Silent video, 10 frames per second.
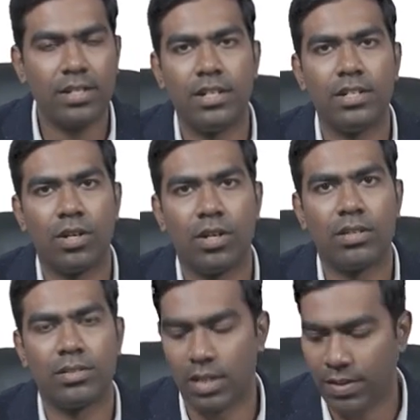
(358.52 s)
tissue
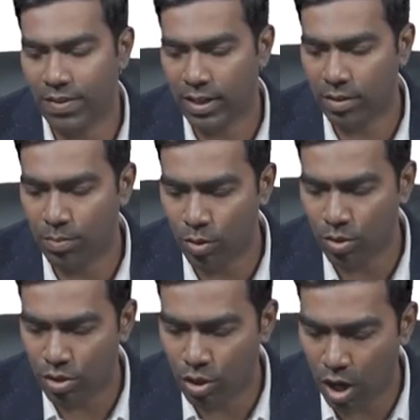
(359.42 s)
disorders. In fact, the
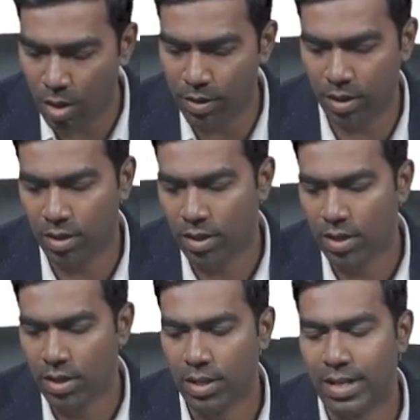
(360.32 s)
most common
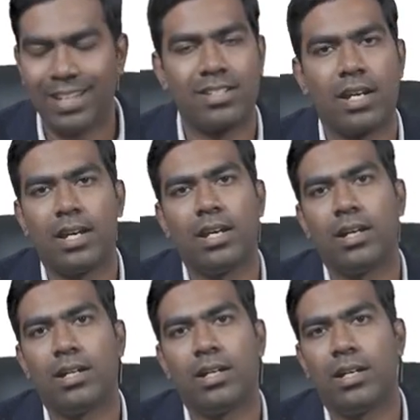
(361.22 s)
extra
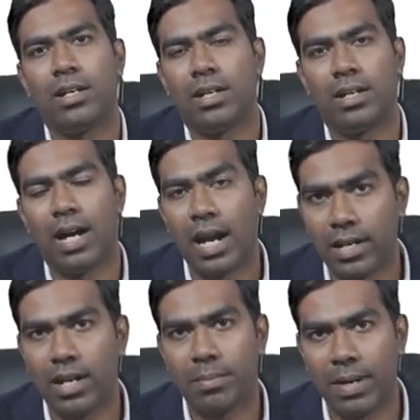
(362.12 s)
uh,
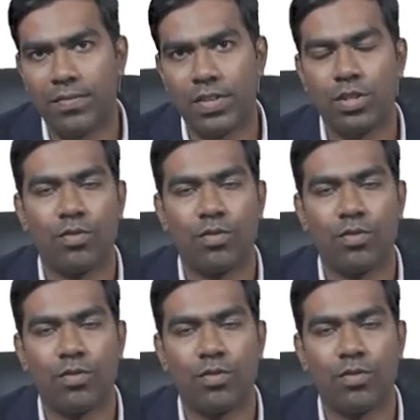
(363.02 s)
articular manifestation